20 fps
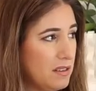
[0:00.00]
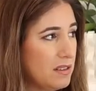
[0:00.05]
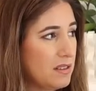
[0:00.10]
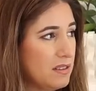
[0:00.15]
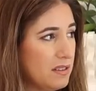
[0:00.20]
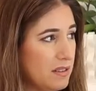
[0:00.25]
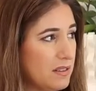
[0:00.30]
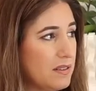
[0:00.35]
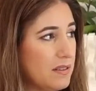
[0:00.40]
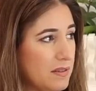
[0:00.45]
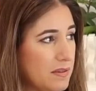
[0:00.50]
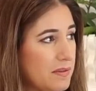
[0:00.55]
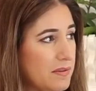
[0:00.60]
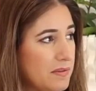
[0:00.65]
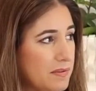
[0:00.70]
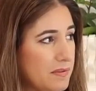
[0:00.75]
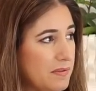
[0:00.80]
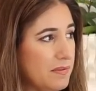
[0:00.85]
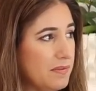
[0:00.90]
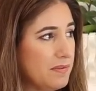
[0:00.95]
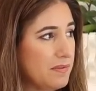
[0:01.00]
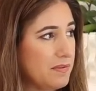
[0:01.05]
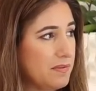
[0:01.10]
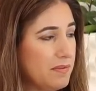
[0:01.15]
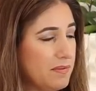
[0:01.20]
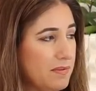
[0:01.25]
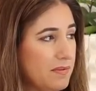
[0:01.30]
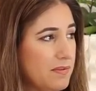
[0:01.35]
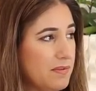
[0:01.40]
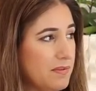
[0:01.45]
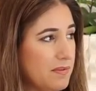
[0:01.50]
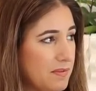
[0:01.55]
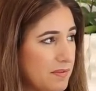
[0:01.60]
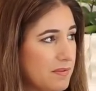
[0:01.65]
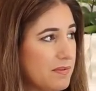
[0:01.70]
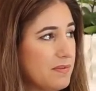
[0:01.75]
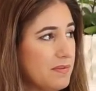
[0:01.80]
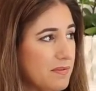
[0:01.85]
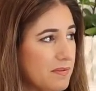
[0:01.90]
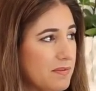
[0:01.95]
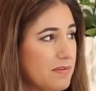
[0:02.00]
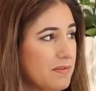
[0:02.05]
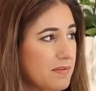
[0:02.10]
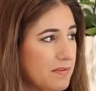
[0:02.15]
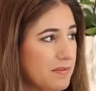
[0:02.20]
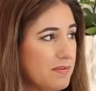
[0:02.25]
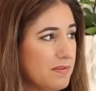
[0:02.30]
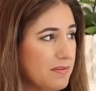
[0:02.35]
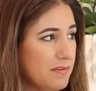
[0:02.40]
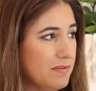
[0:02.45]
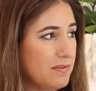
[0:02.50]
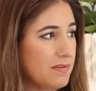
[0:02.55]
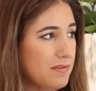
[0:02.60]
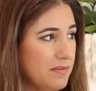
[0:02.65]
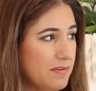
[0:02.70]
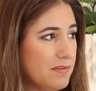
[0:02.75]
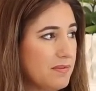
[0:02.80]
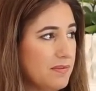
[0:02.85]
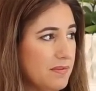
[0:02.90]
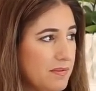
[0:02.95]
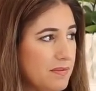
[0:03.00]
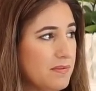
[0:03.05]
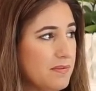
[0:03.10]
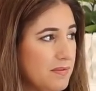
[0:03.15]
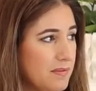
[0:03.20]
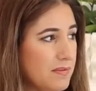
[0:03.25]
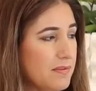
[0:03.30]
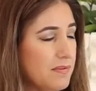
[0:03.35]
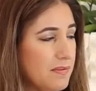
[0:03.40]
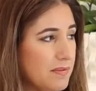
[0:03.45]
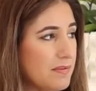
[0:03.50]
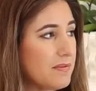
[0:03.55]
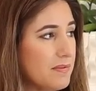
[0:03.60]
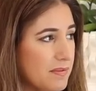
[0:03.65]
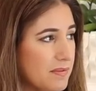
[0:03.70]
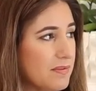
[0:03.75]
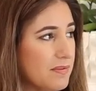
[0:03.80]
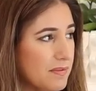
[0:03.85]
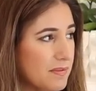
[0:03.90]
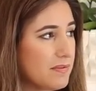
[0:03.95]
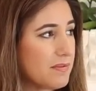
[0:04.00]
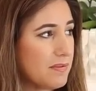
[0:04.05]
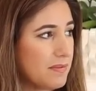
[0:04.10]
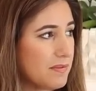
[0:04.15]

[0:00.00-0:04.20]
No words are spoken by the person on screen.